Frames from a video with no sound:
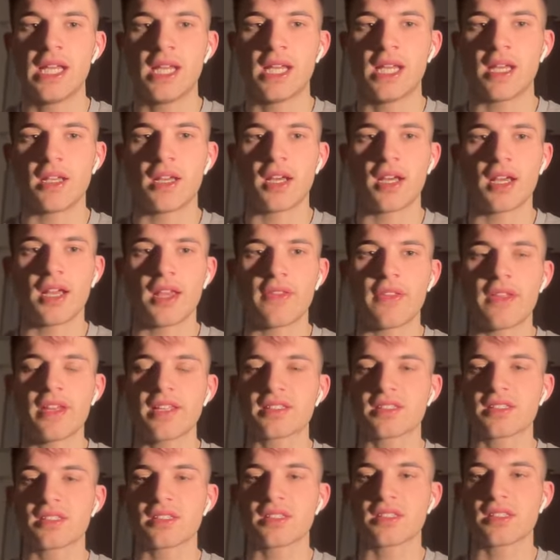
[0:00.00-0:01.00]
And I think
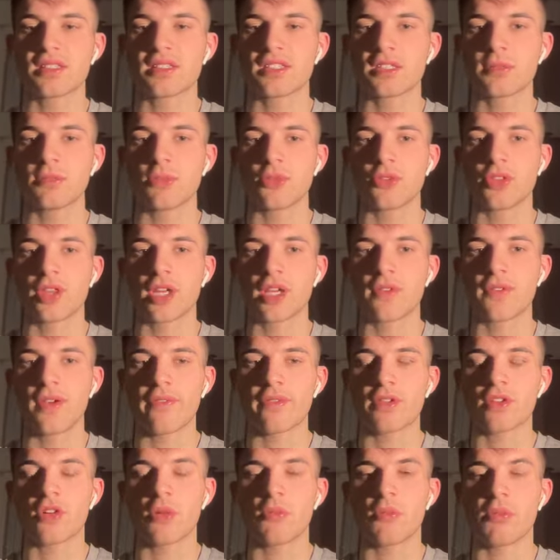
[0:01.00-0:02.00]
it's the simple thing of
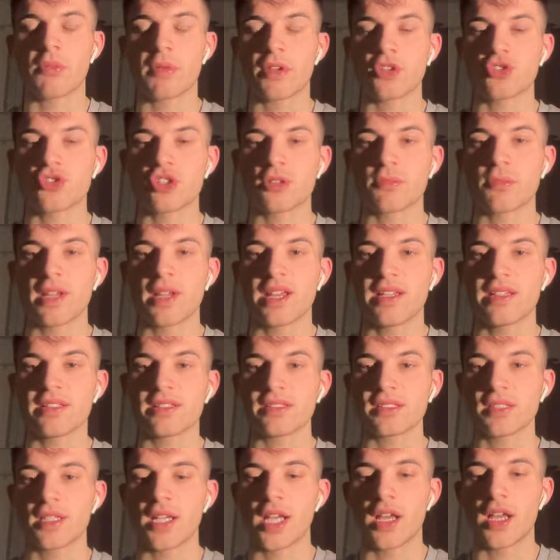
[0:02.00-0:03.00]
having complementary
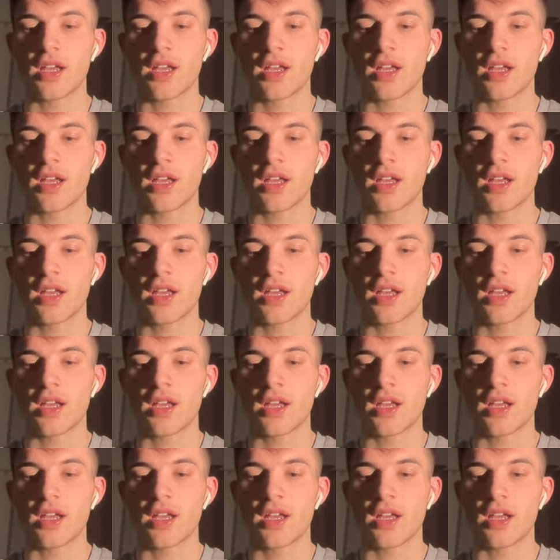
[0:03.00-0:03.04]
players.